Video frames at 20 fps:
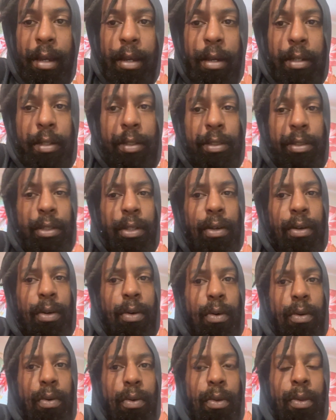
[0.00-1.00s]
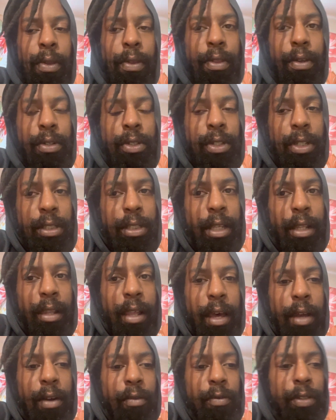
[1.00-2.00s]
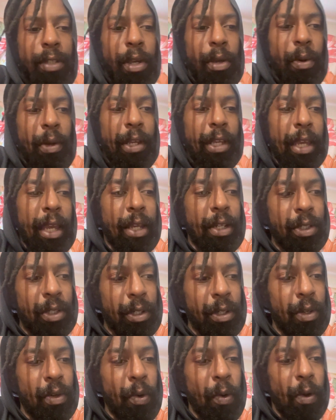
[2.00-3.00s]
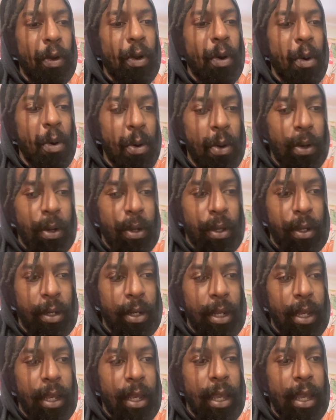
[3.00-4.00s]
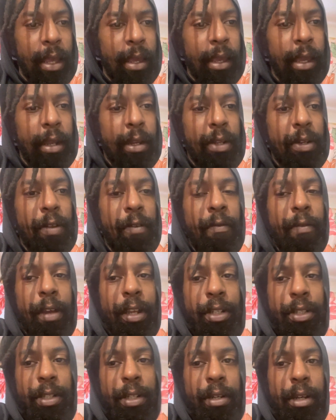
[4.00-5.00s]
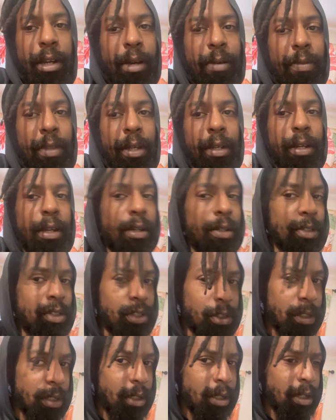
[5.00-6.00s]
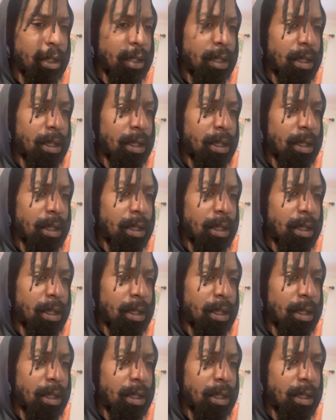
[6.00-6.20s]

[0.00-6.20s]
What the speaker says: So there's just a lot of segregation going on in the division of the country.